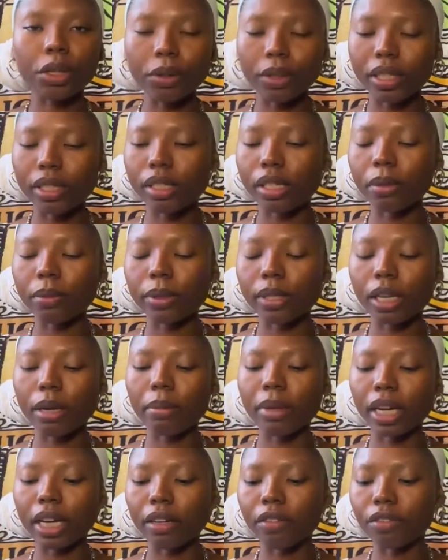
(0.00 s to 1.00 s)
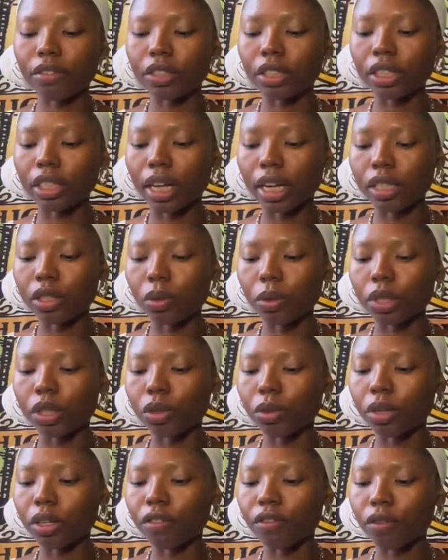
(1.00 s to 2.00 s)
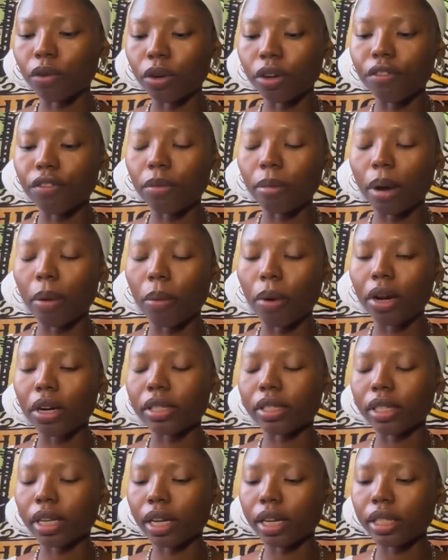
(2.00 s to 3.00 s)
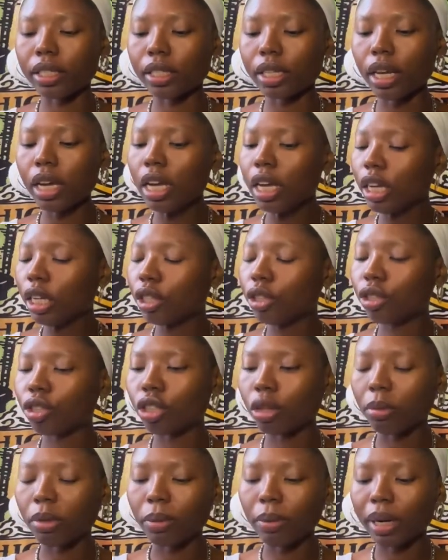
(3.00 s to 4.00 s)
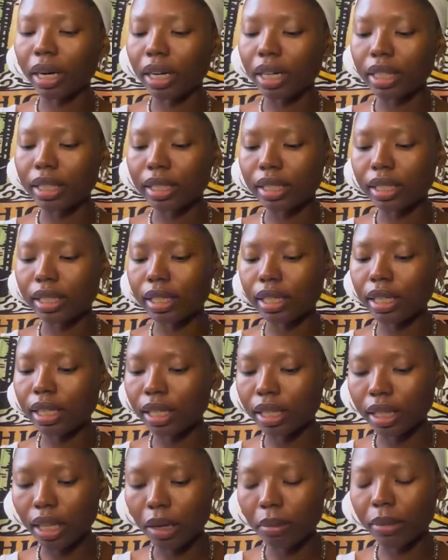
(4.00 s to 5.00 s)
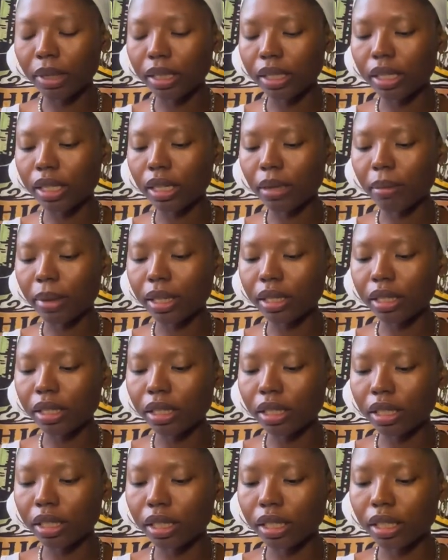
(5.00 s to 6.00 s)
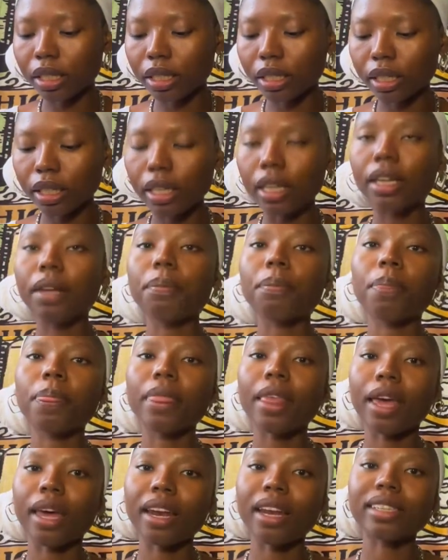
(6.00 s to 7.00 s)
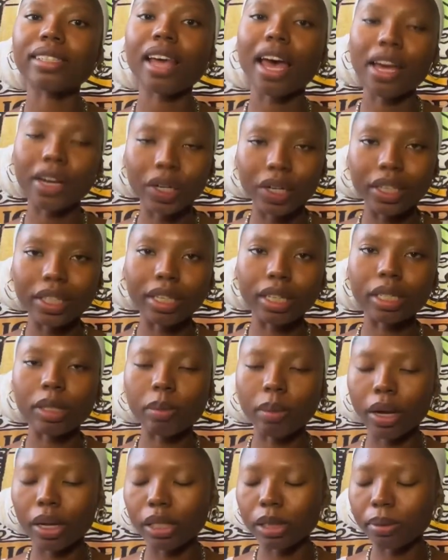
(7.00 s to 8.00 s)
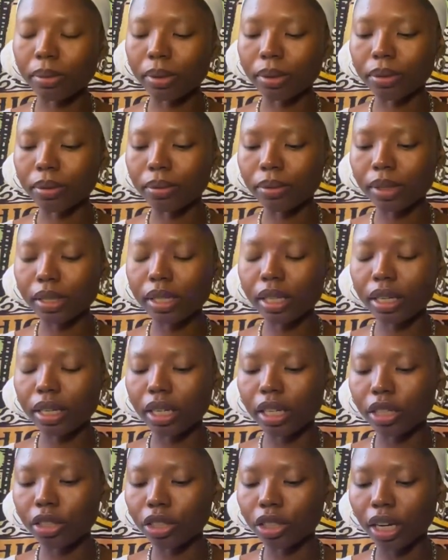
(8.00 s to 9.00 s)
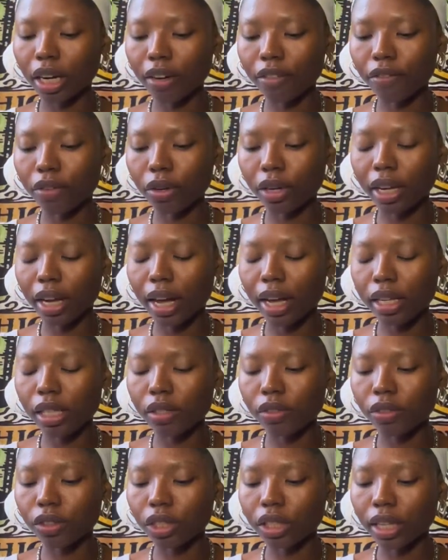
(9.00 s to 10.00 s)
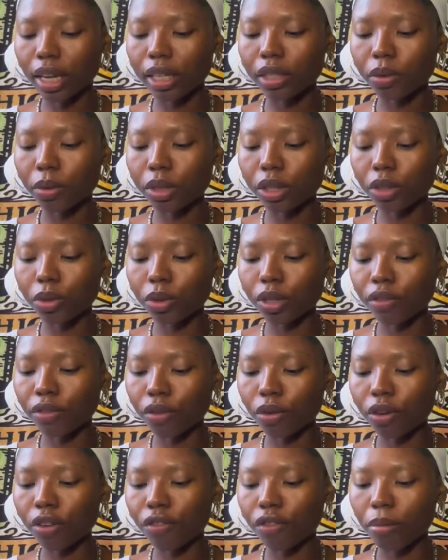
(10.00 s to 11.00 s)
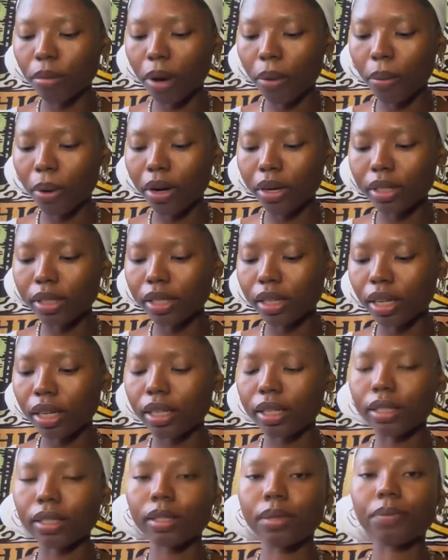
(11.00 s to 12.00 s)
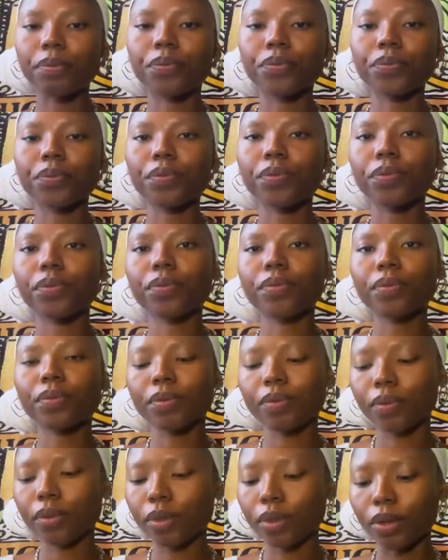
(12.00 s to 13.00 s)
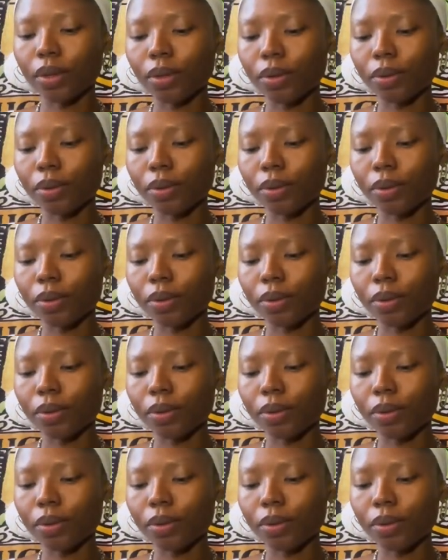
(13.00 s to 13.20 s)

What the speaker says: Let's see what's coming in for July 2024 for my water signs. Show me what I need to see and allow me to see the message as clearly and as accurately as possible. Let's get an energetic forecast for July 2024 for my water signs. Oh.